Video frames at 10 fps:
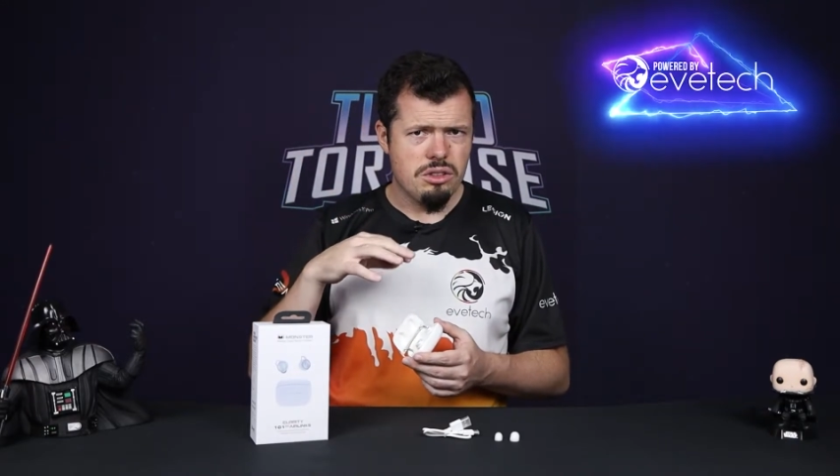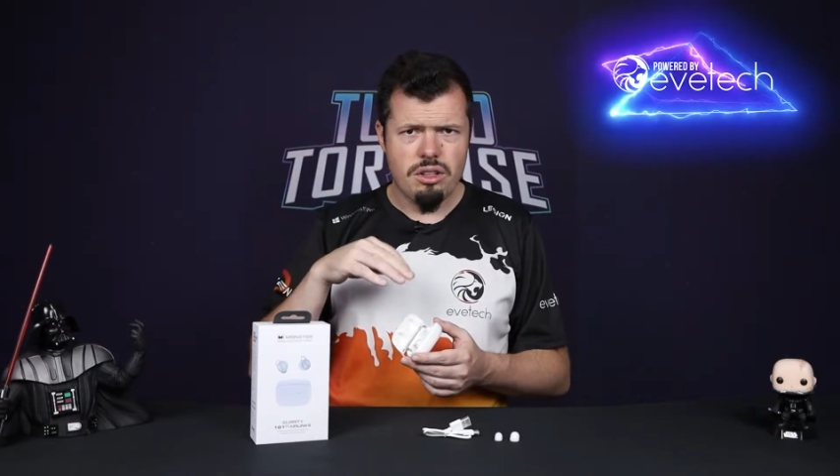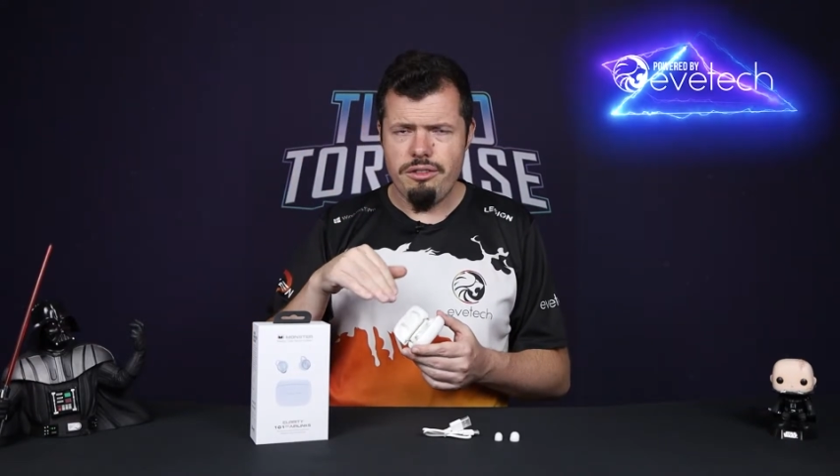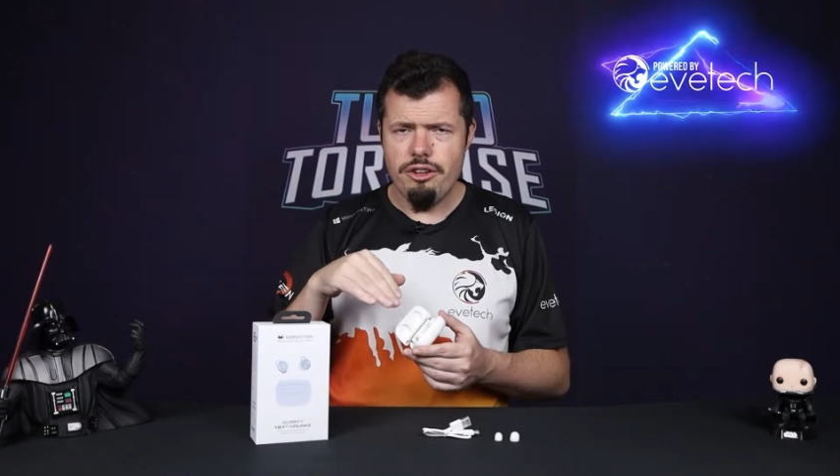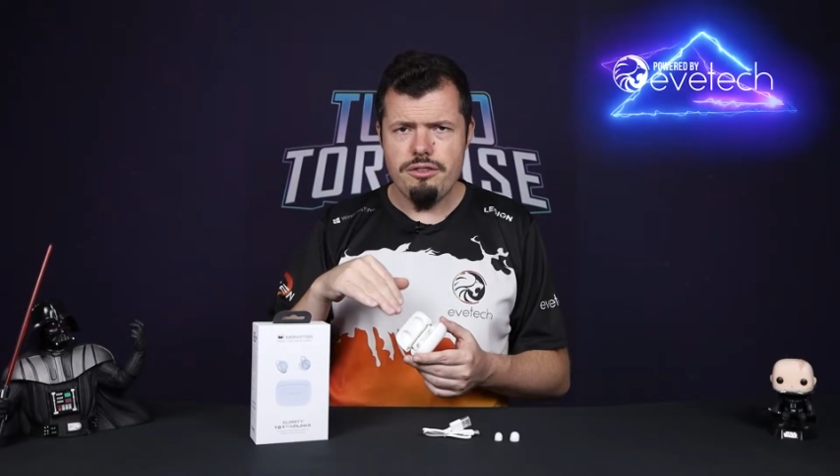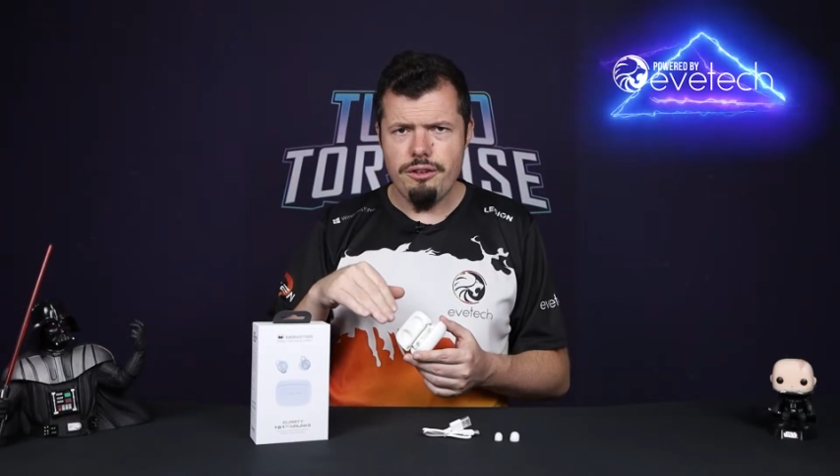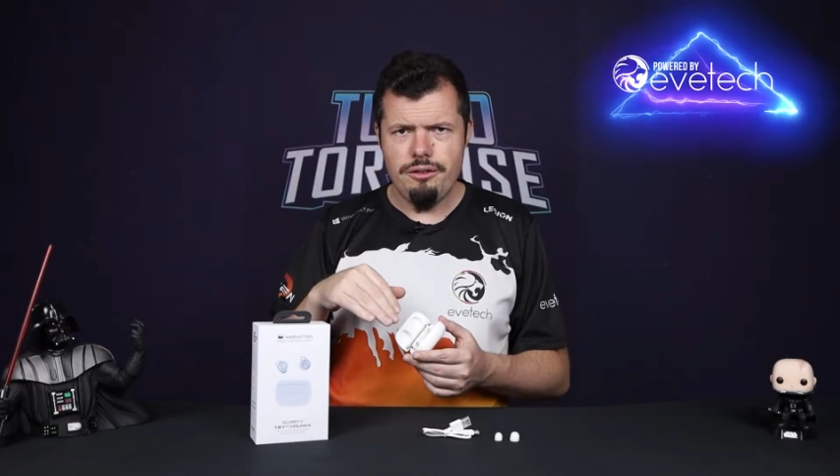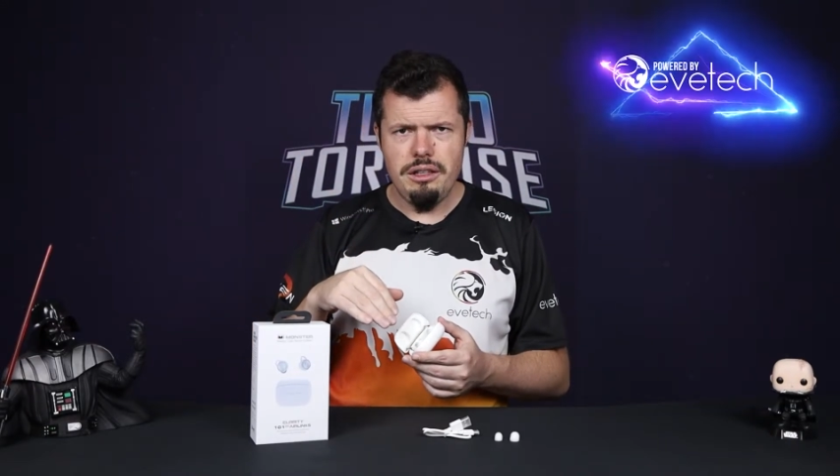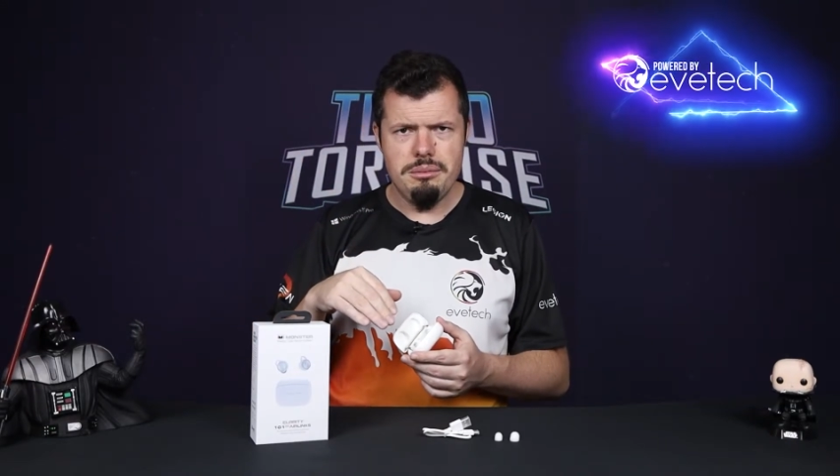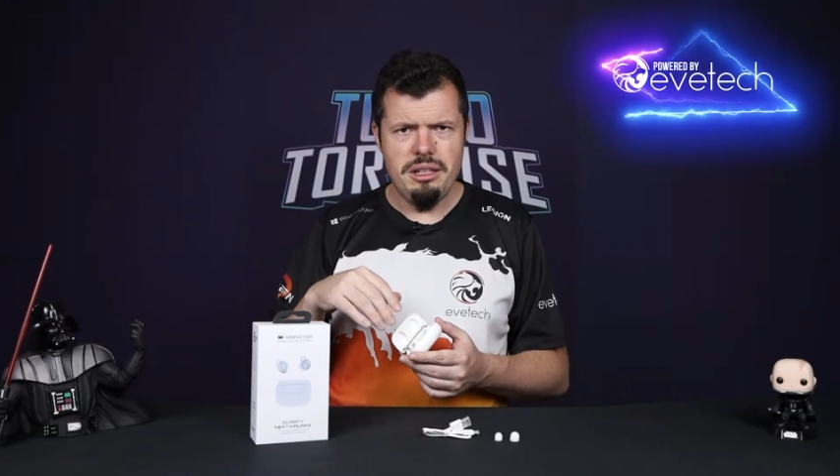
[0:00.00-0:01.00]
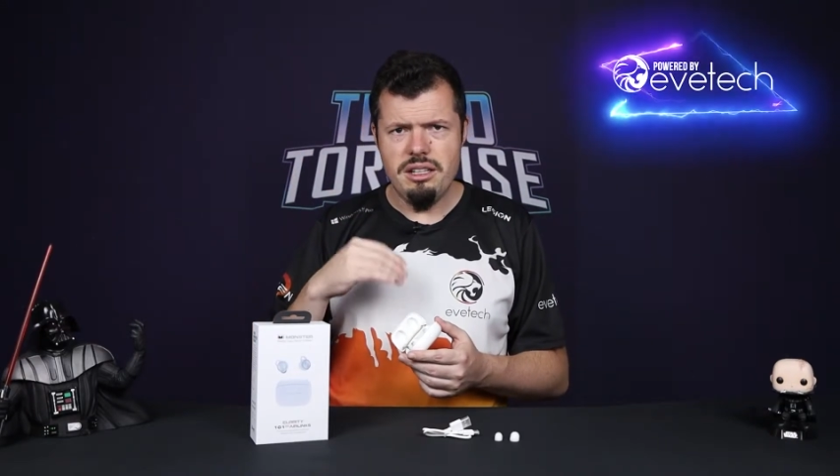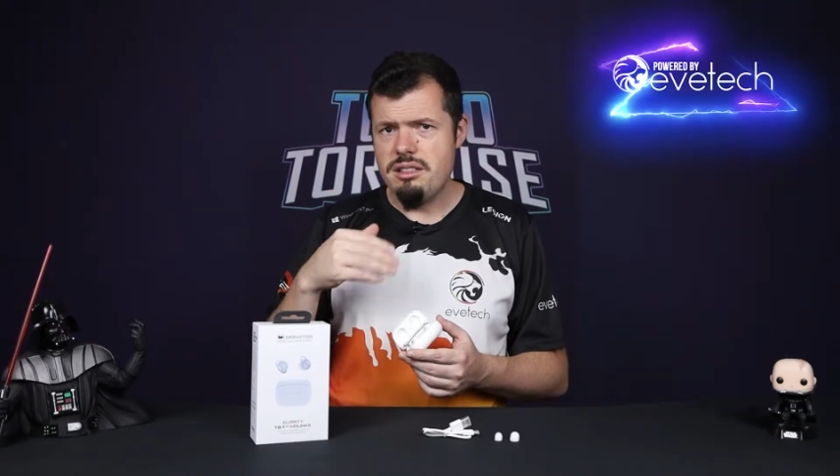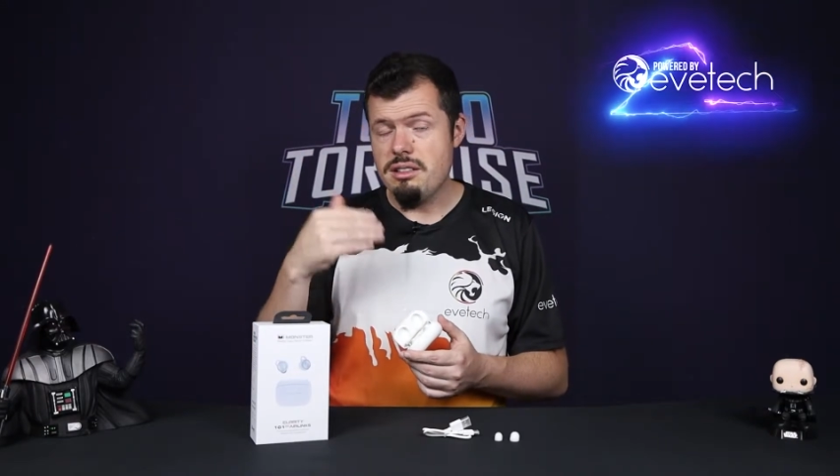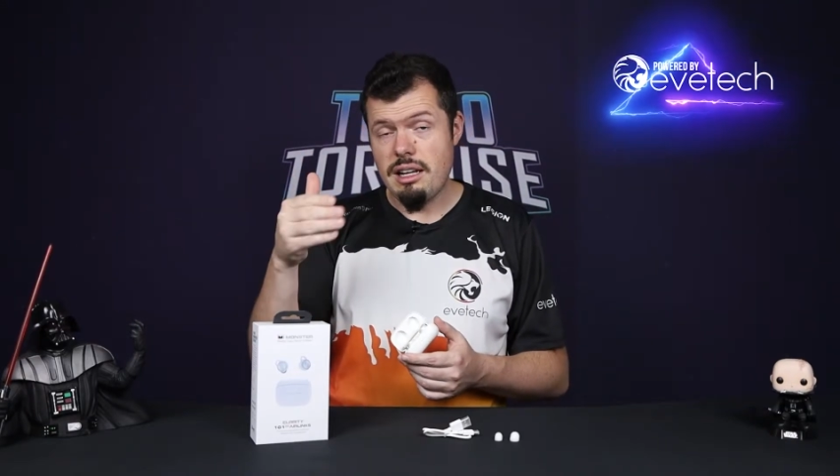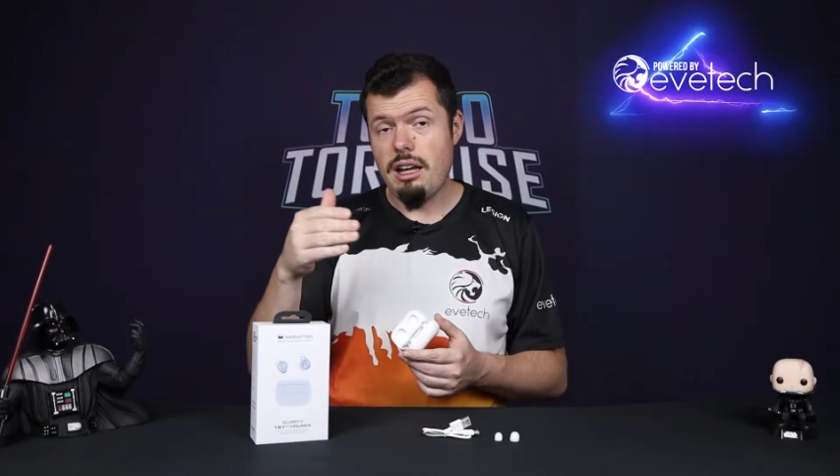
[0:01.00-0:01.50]
So the first 15 minutes
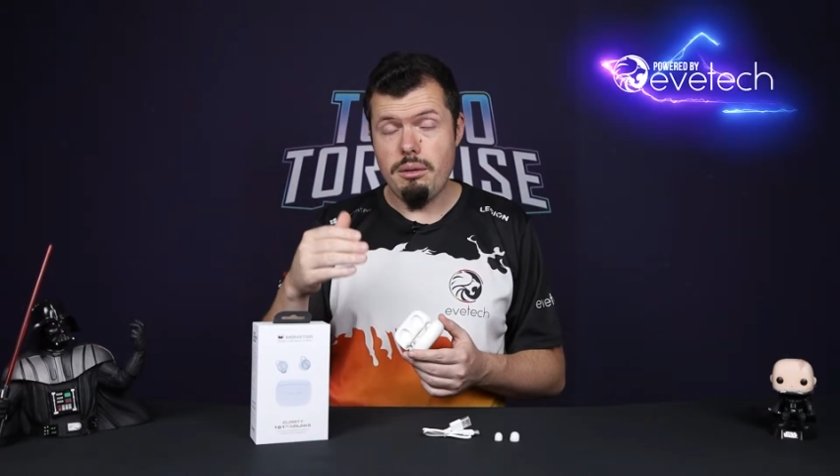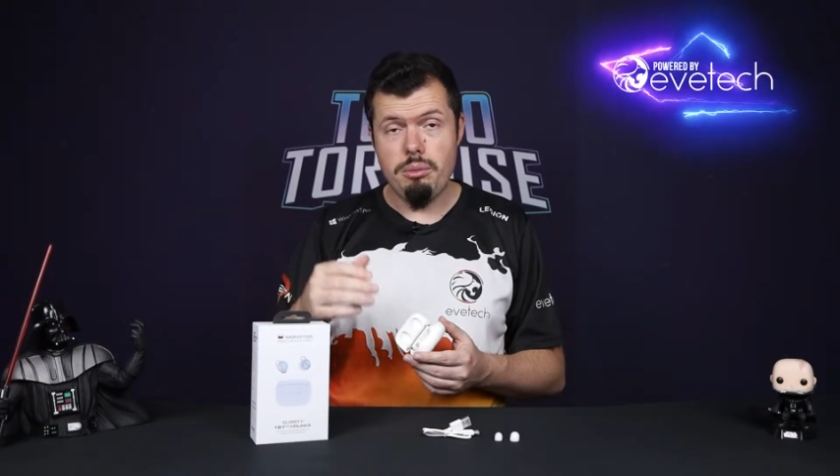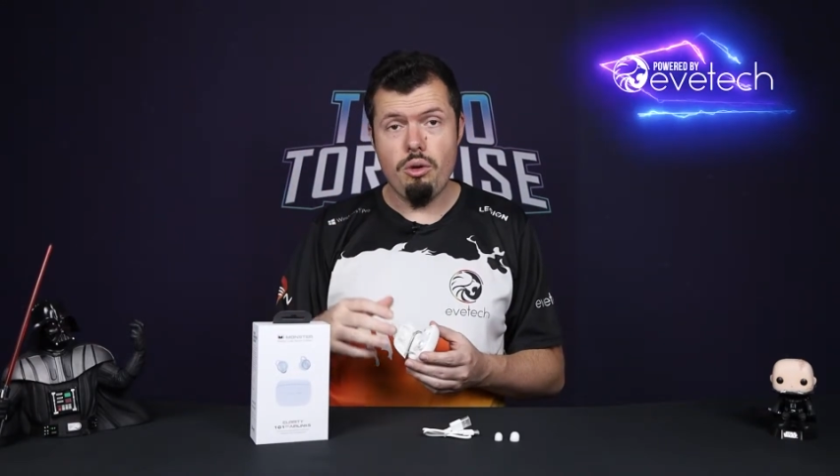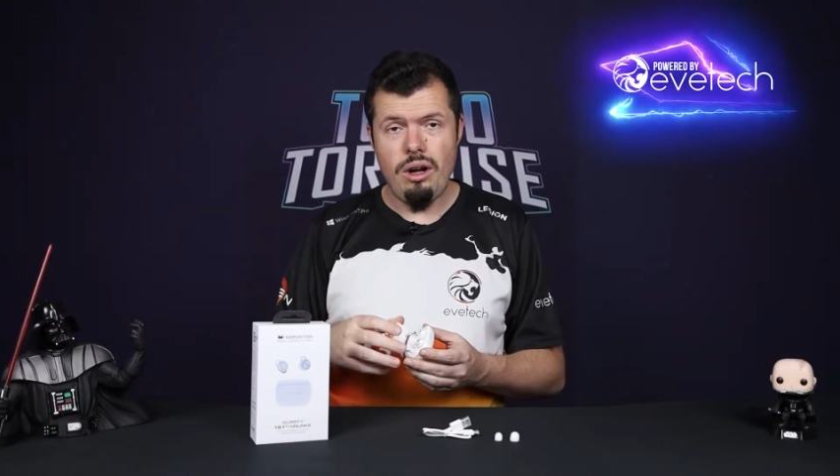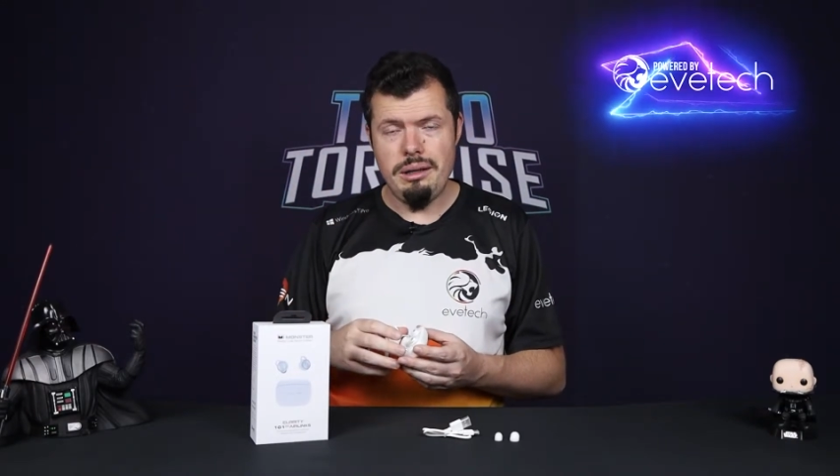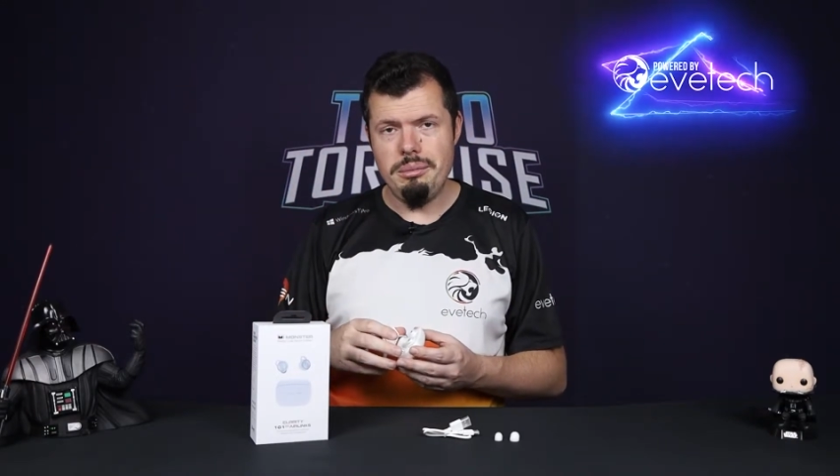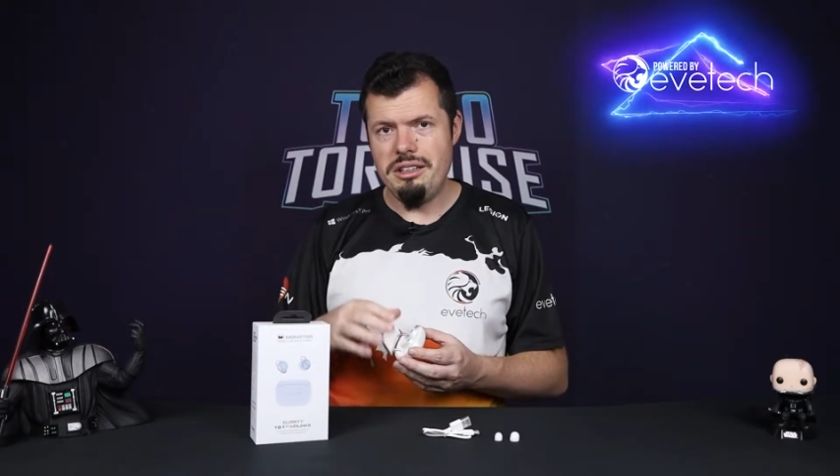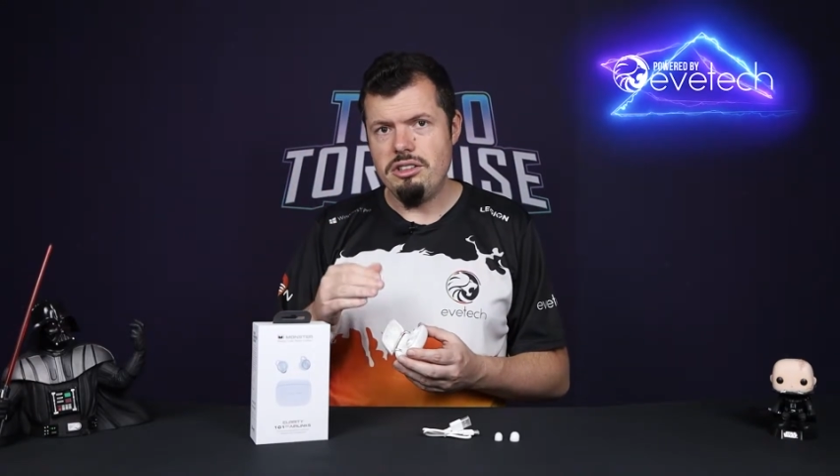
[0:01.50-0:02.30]
is like quite a bit.